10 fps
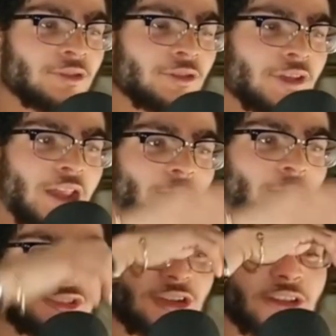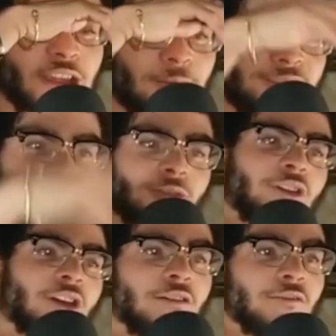now we're starting the episode
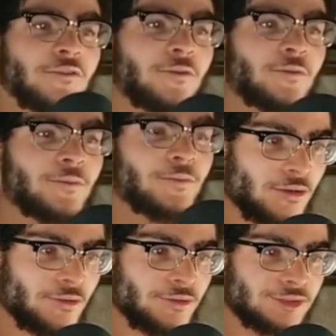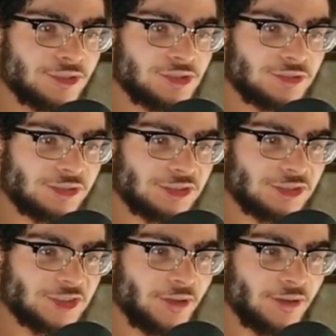off. It's an interesting
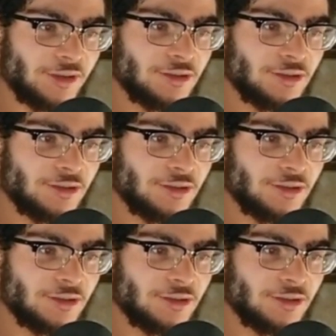spirit.